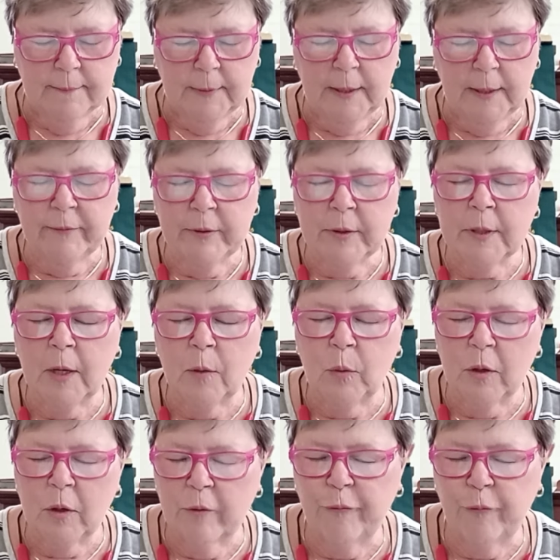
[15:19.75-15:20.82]
Even though we
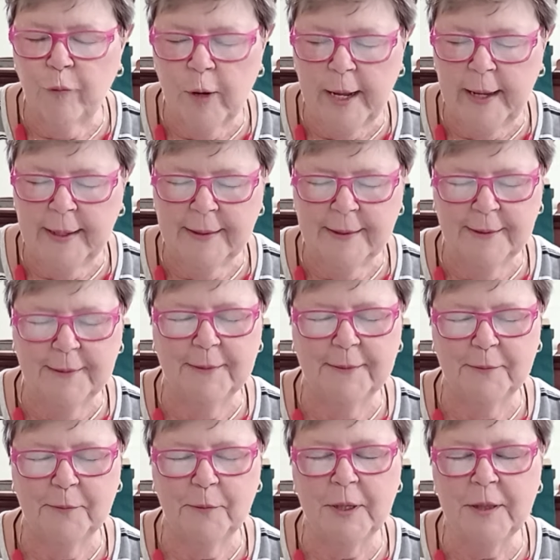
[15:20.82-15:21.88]
are afraid,
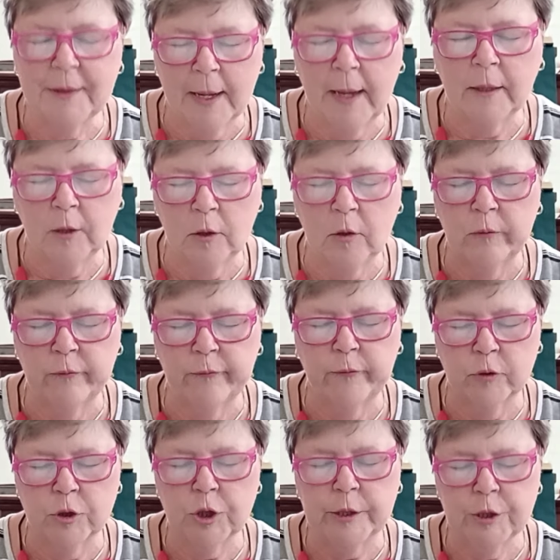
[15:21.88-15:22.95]
we thank you for
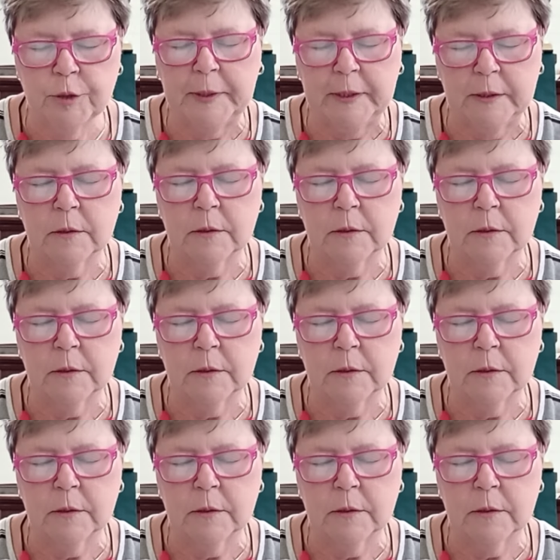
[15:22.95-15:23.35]
judgment.